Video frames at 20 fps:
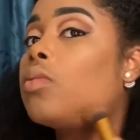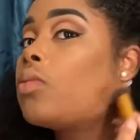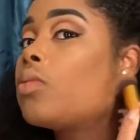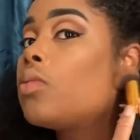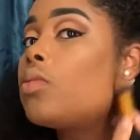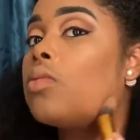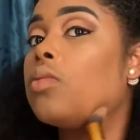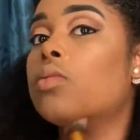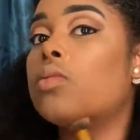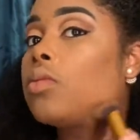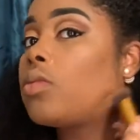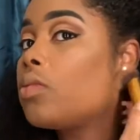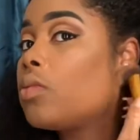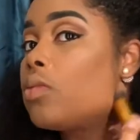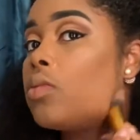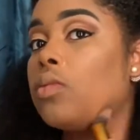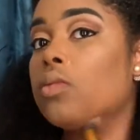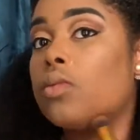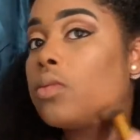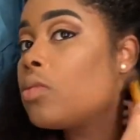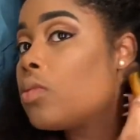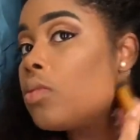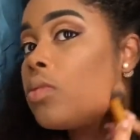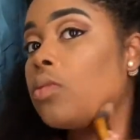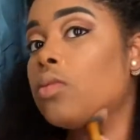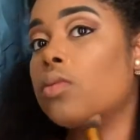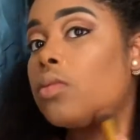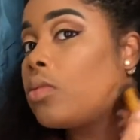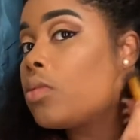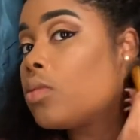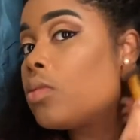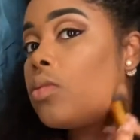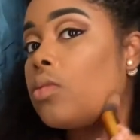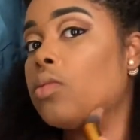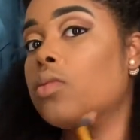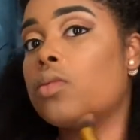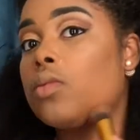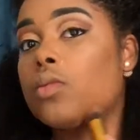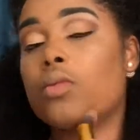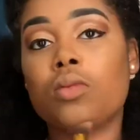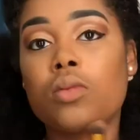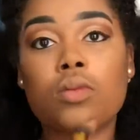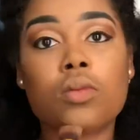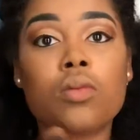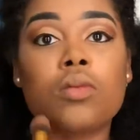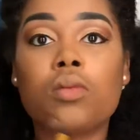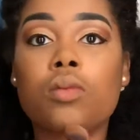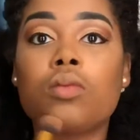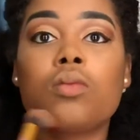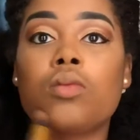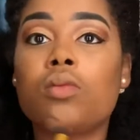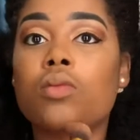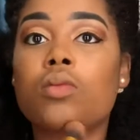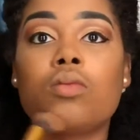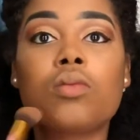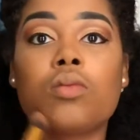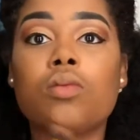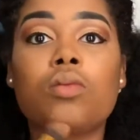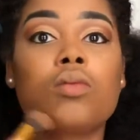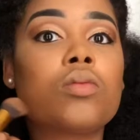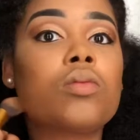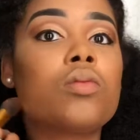And I'm going to put it on my jawline as well.